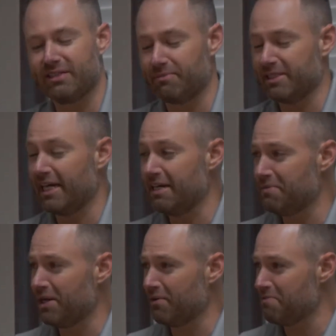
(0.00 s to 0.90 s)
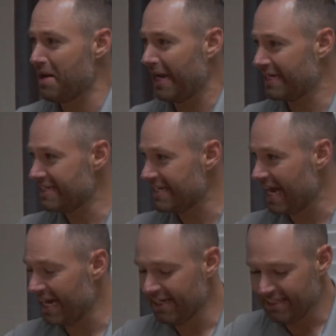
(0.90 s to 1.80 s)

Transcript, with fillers: I'm excited to be here with Meghan today.